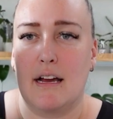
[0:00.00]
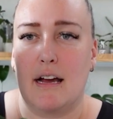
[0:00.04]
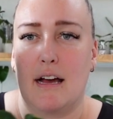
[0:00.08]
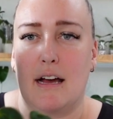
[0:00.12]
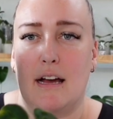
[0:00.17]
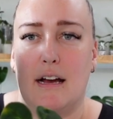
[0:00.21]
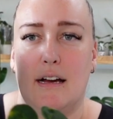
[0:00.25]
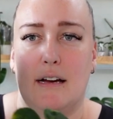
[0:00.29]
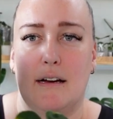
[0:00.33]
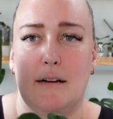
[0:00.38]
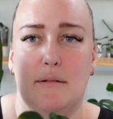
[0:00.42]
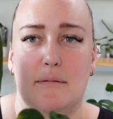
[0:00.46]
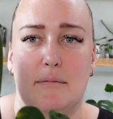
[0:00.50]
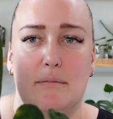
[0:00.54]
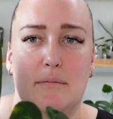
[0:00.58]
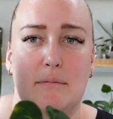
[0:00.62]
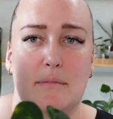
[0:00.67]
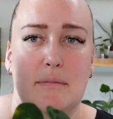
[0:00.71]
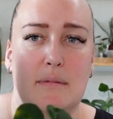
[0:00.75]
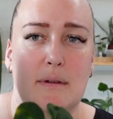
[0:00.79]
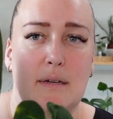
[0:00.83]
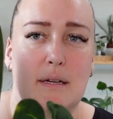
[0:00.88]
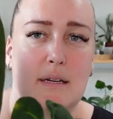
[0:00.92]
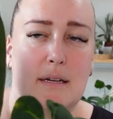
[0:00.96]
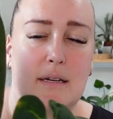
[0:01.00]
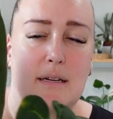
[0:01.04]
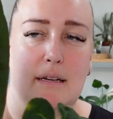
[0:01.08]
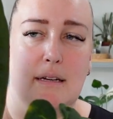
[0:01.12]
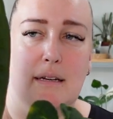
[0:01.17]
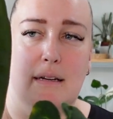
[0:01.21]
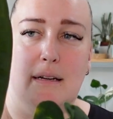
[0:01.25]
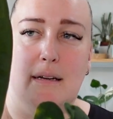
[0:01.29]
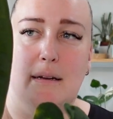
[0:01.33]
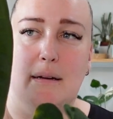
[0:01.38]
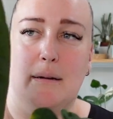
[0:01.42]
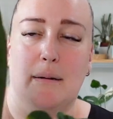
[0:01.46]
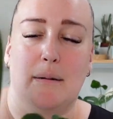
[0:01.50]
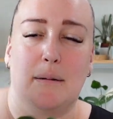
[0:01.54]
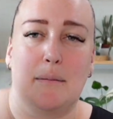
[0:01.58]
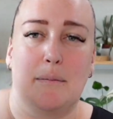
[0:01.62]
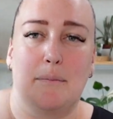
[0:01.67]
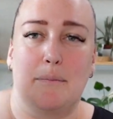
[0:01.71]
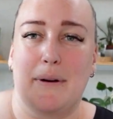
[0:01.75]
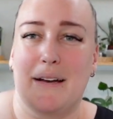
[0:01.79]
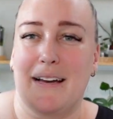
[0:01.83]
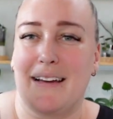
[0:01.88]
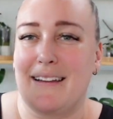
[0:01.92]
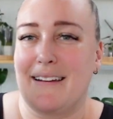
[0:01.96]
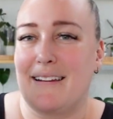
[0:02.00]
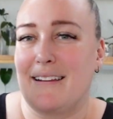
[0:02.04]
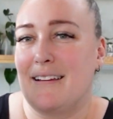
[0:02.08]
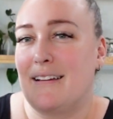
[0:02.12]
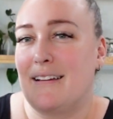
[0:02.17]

But